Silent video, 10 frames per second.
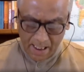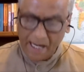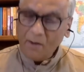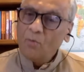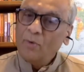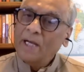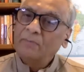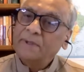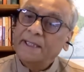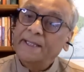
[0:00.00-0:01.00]
how
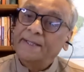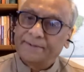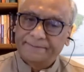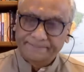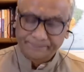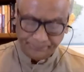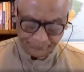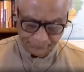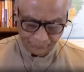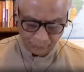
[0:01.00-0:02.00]
well we eat,
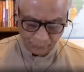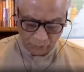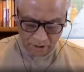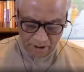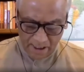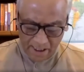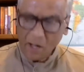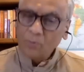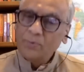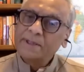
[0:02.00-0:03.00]

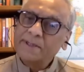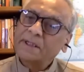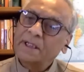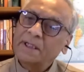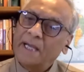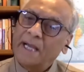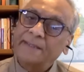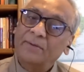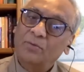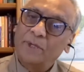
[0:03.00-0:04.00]
how physically
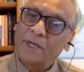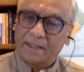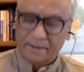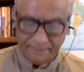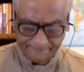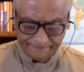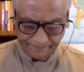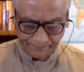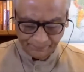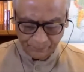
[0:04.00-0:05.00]
active we are
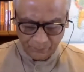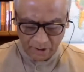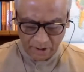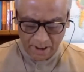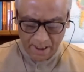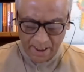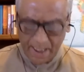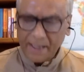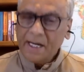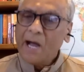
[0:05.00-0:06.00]

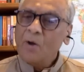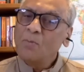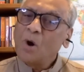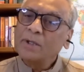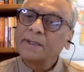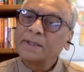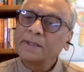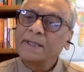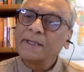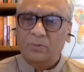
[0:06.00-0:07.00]
and how
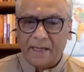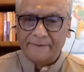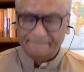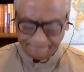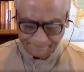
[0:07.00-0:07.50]
moderate we are.